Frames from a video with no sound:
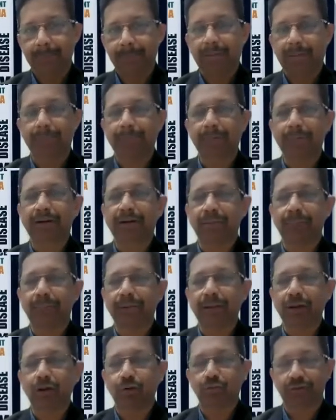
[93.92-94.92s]
People may
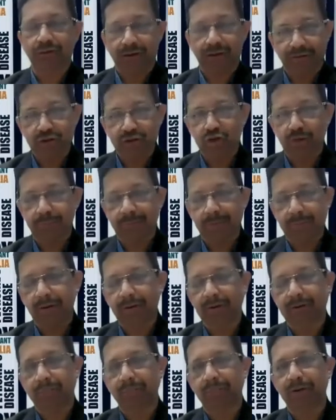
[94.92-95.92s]
complain of curvature, people may
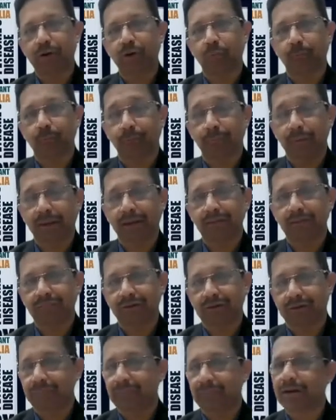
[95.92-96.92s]
complain of pain,
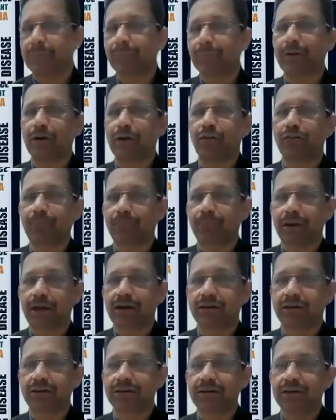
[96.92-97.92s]
may complain of
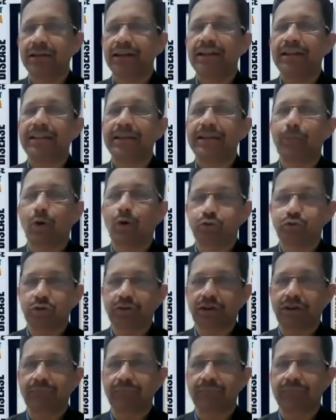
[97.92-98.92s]
plaque. They may also
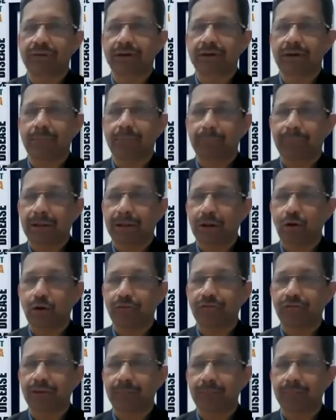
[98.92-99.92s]
complain of
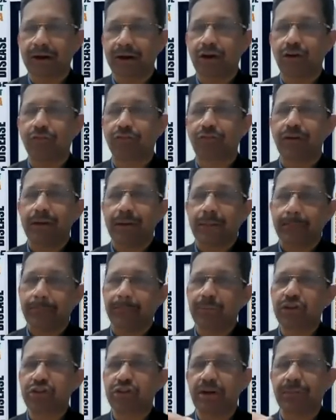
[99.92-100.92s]
some kind of
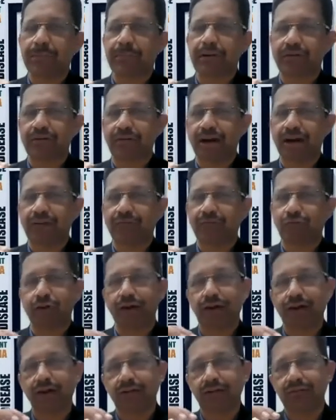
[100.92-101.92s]
misshapen shaft or
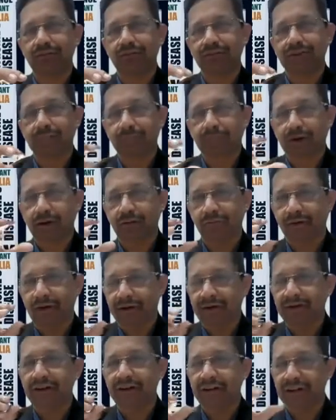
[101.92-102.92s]
some kind of
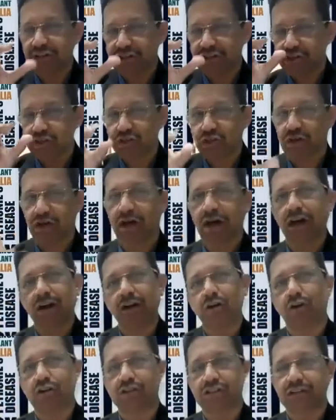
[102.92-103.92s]
indentations or
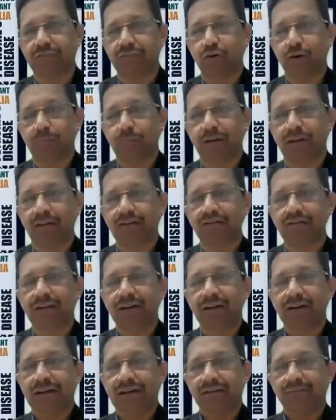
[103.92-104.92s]
hourglass deformities
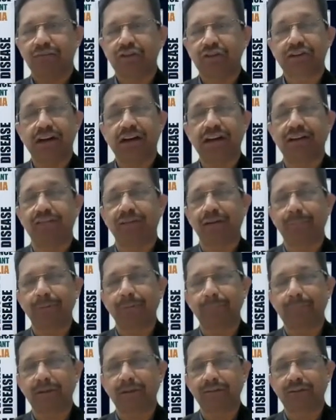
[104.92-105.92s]
which can develop
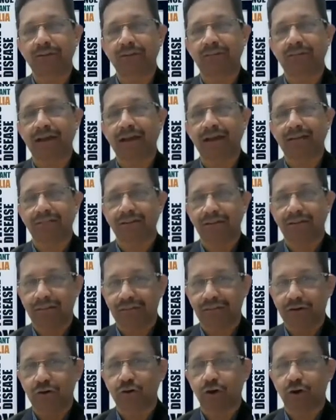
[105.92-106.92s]
in patients as a
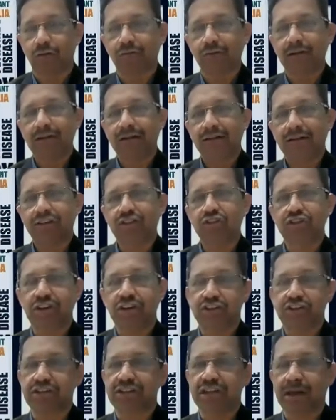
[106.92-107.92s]
result of the
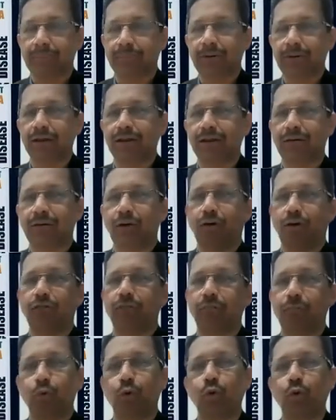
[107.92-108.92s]
changes happening of
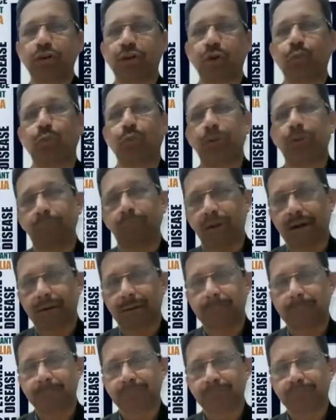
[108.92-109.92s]
more than one plaque.